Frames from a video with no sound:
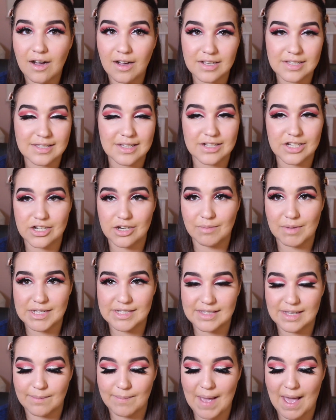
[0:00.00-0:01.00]
Such an
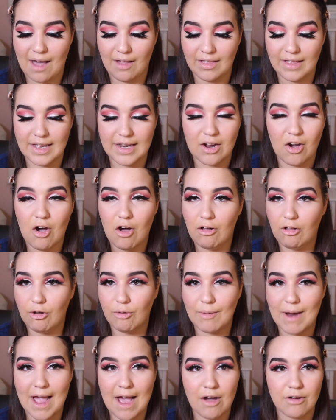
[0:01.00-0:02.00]
amazing palette
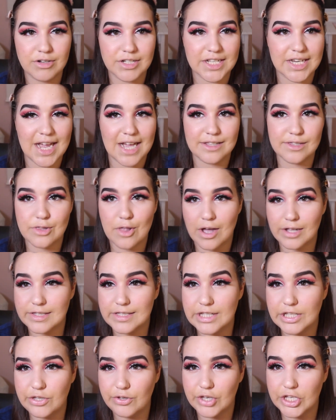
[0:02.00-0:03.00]
all around. It has lots
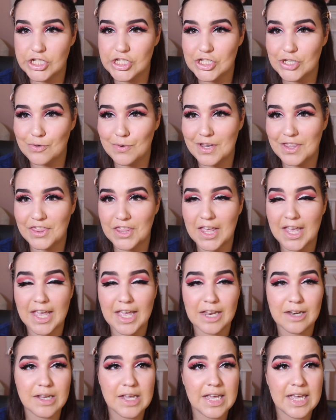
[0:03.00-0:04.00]
that you can do with
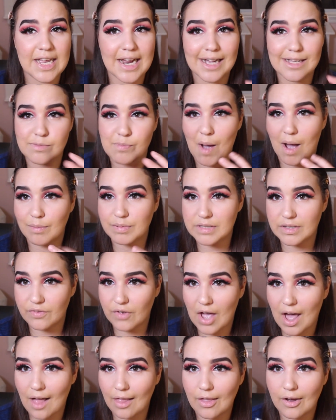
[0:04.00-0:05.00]
it. It has pops of
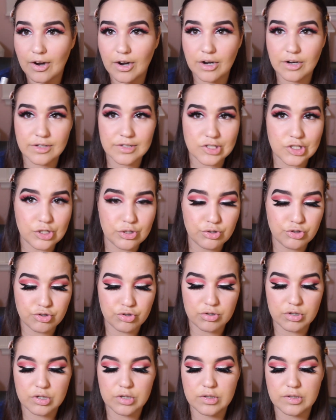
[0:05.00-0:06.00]
colors,
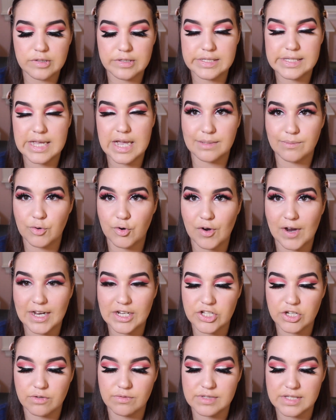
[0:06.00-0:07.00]
neutrals, some gray
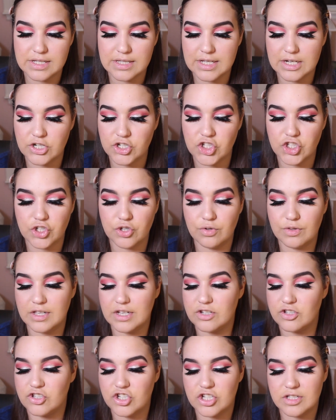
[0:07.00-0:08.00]
tones in there too.
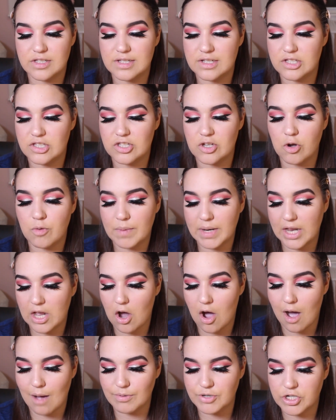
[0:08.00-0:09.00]
There's just so many
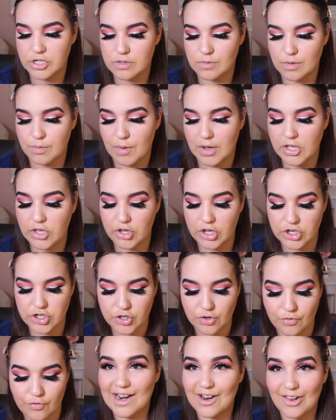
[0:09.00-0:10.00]
options with what you can
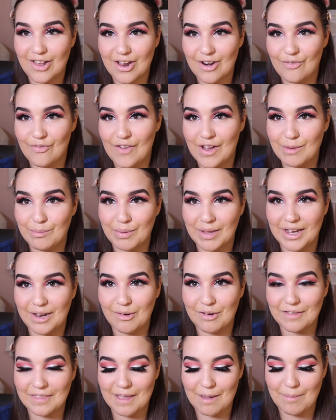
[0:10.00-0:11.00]
do. I had a lot of fun playing
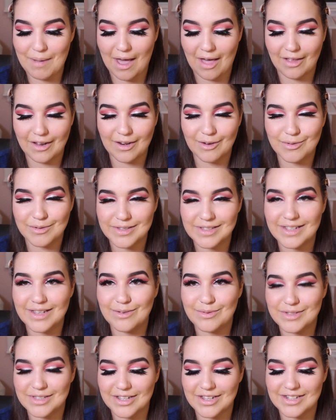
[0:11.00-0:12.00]
with that palette. It
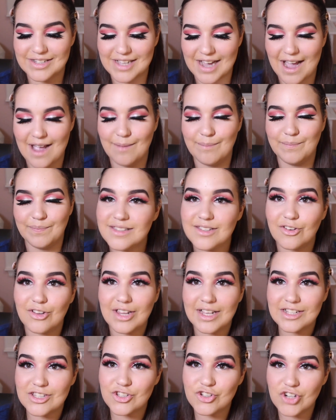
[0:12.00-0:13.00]
was a good time. So
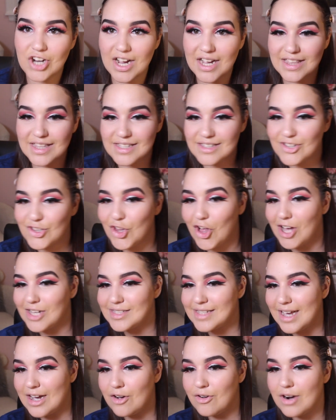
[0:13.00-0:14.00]
let's try this
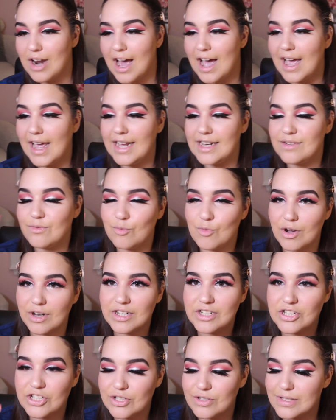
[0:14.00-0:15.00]
gloss out. I
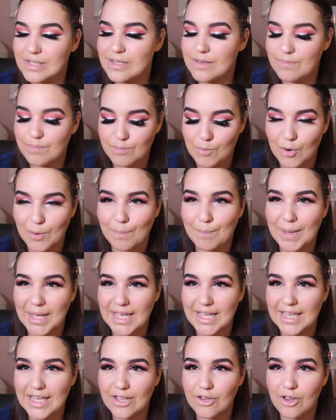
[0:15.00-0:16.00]
wanted to use the more
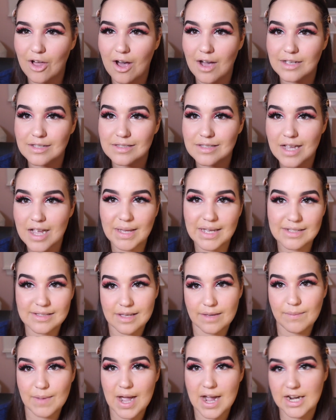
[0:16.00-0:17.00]
pinky gloss because
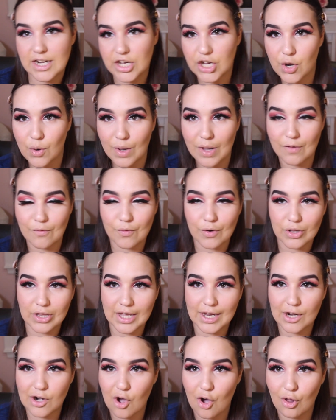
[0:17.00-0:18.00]
I'm kind of going for
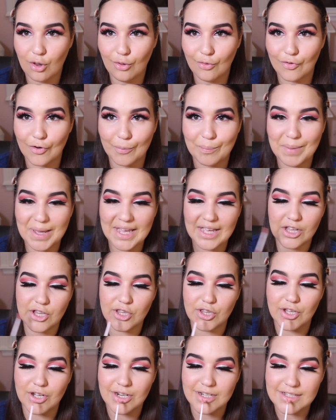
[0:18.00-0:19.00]
like an all over pink
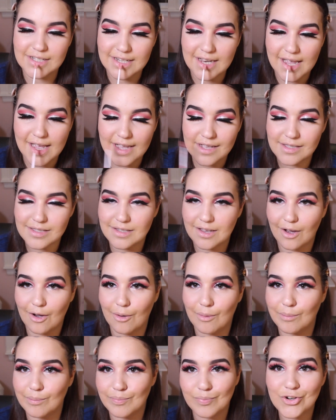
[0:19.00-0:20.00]
look today,
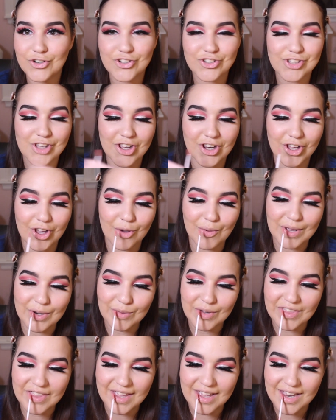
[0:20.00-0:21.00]
so we're just gonna go in
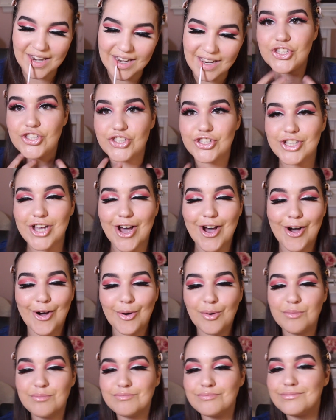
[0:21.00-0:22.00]
with it.
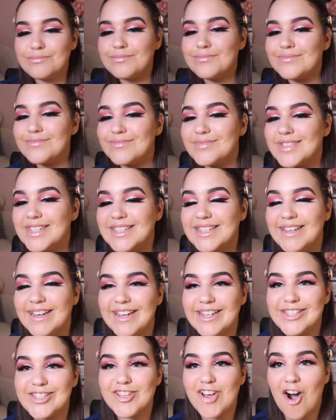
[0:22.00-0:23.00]
So
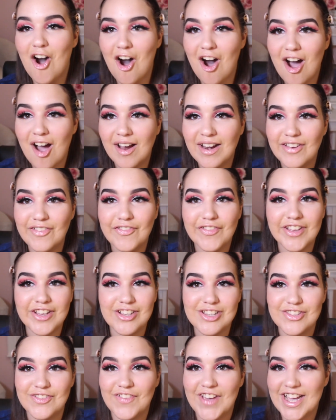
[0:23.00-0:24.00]
it's on. It
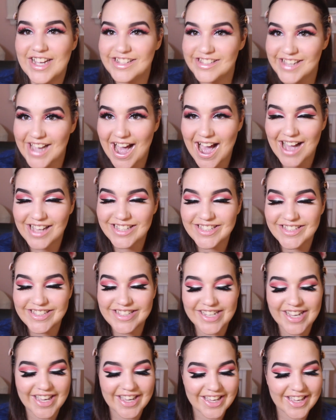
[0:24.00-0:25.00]
feels
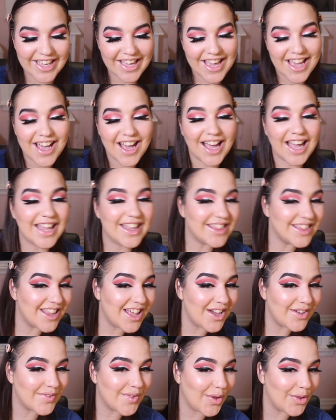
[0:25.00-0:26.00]
fantastic. I
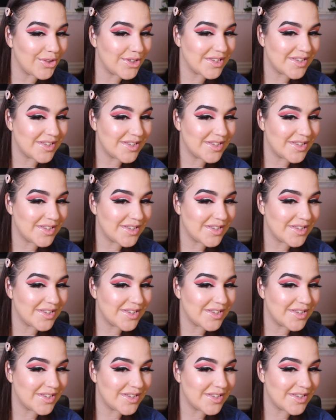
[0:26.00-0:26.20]
love all the